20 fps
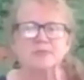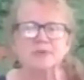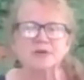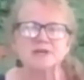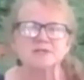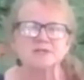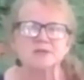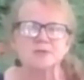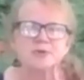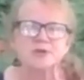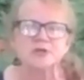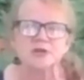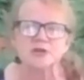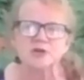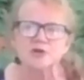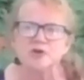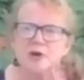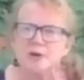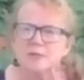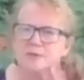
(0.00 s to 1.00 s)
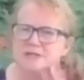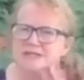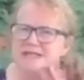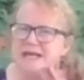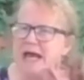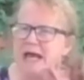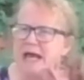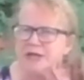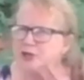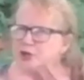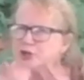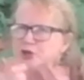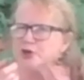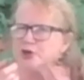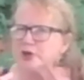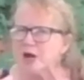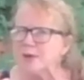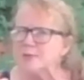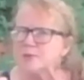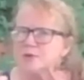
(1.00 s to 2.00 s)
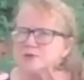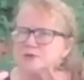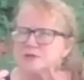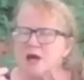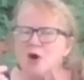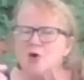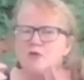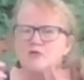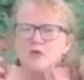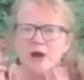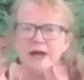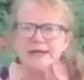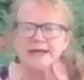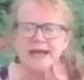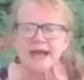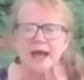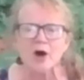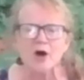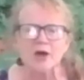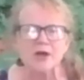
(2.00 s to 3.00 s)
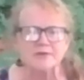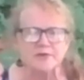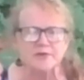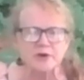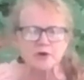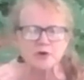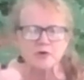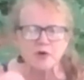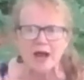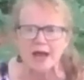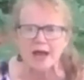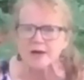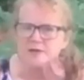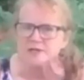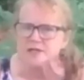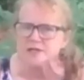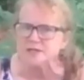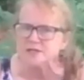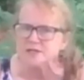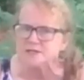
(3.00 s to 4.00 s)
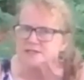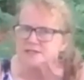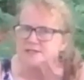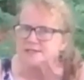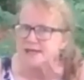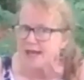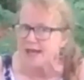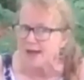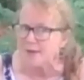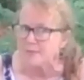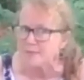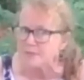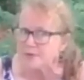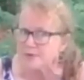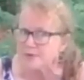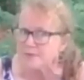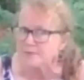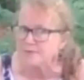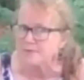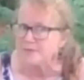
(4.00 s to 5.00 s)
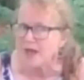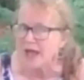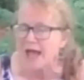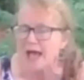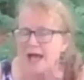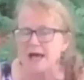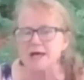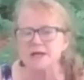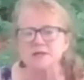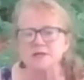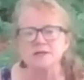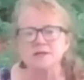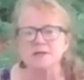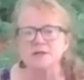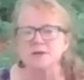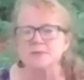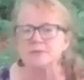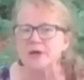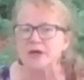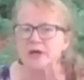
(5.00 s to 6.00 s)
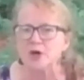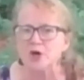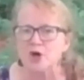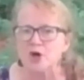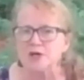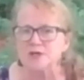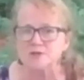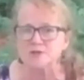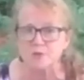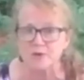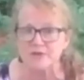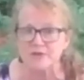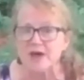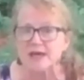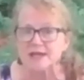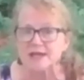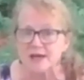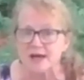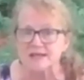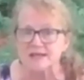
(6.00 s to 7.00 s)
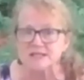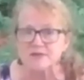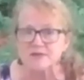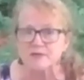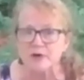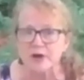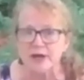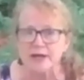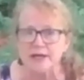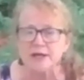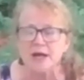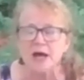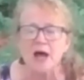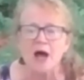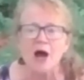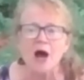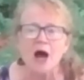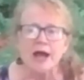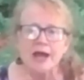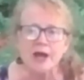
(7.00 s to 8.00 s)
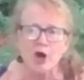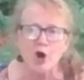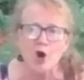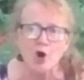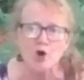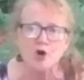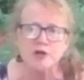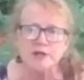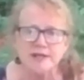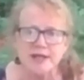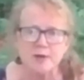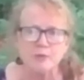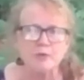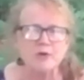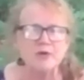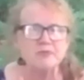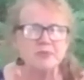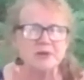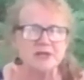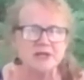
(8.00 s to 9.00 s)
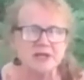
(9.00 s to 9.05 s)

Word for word: place for the cucumbers. Cucumbers right now, if the ground is damp, and because we've had lots of rain. I heard that we've been